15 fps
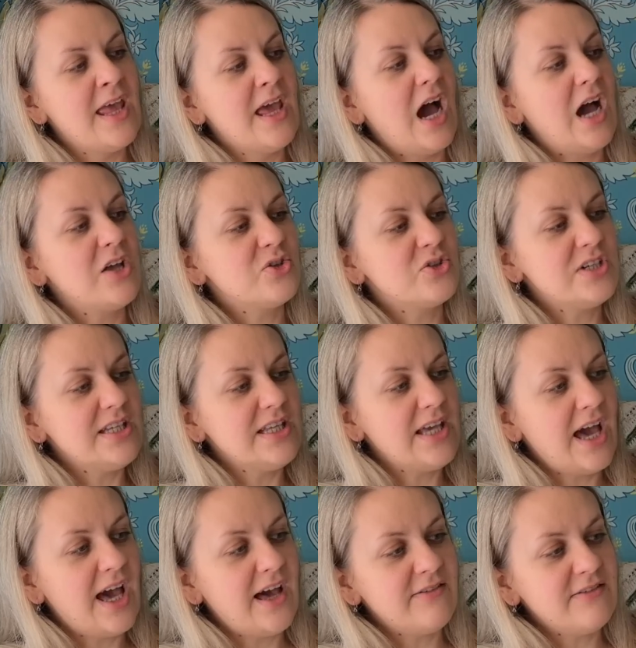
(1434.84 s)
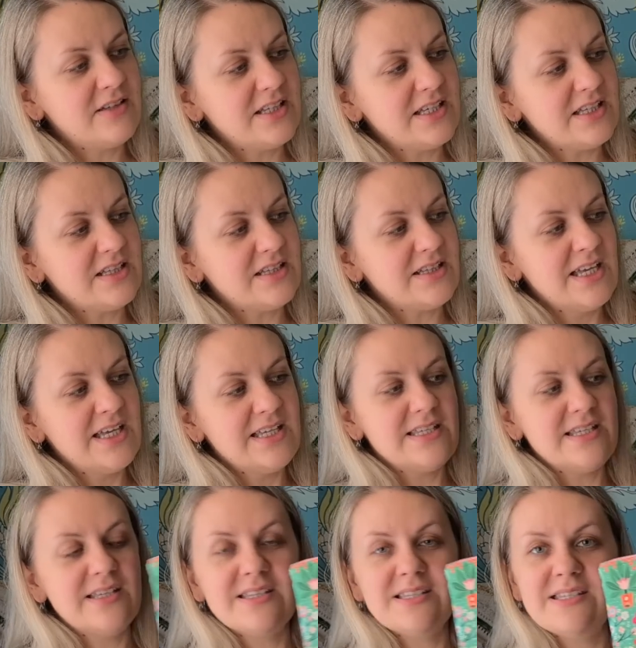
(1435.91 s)
I already have a little
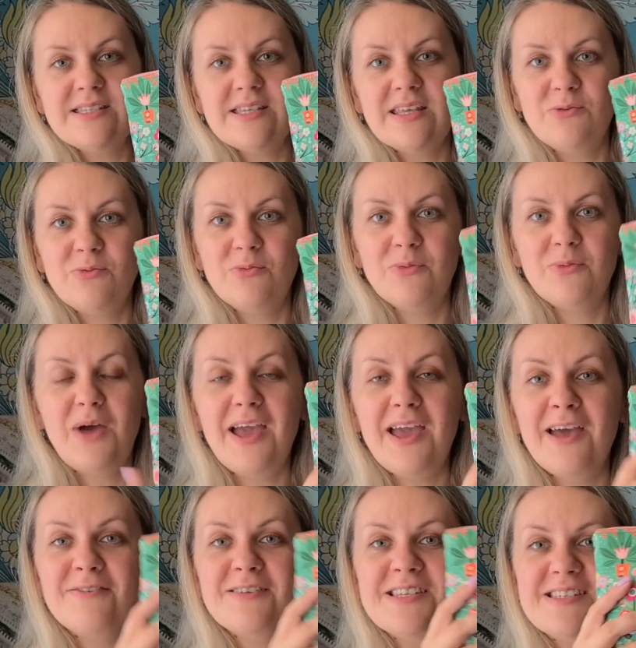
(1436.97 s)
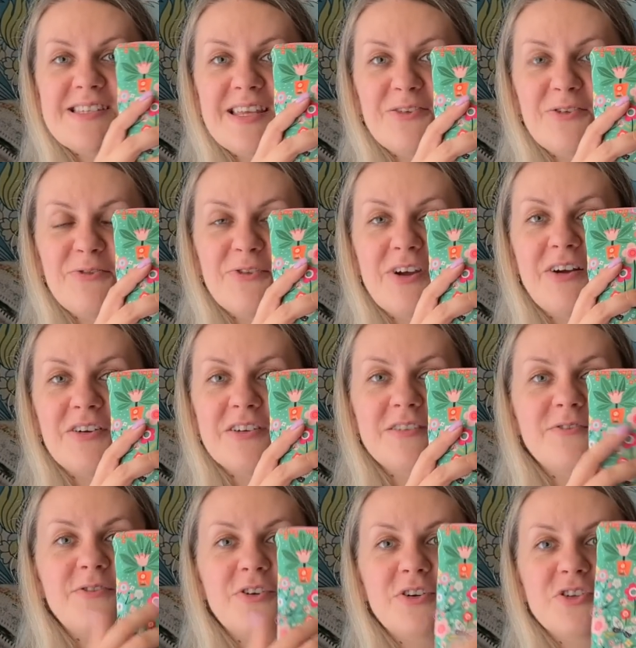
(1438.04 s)
set. I have a set of garden
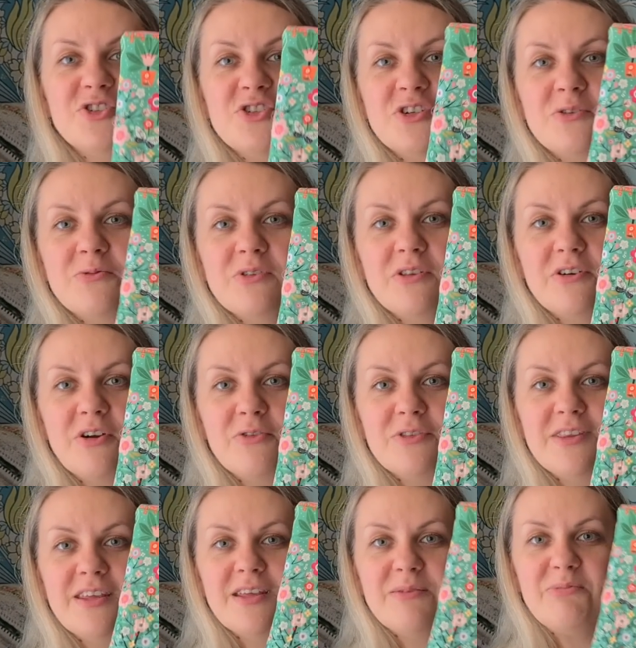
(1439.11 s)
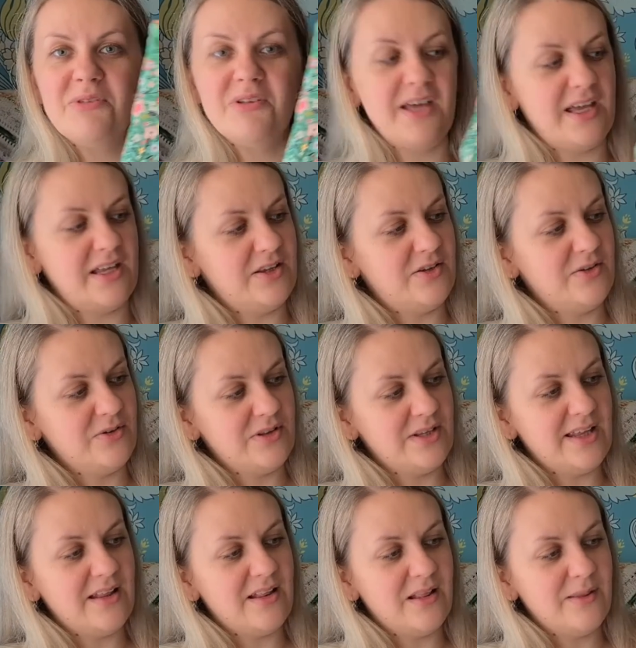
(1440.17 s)
furniture with a round table and two little